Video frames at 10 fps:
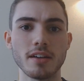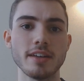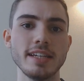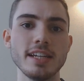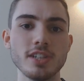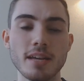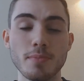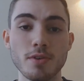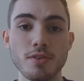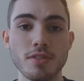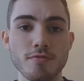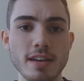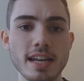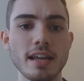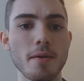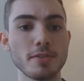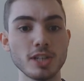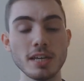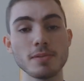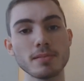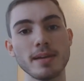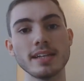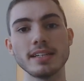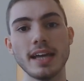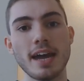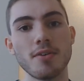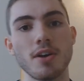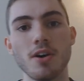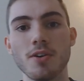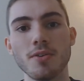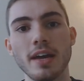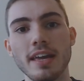DJ booth. Really cheapest place to get alcohol,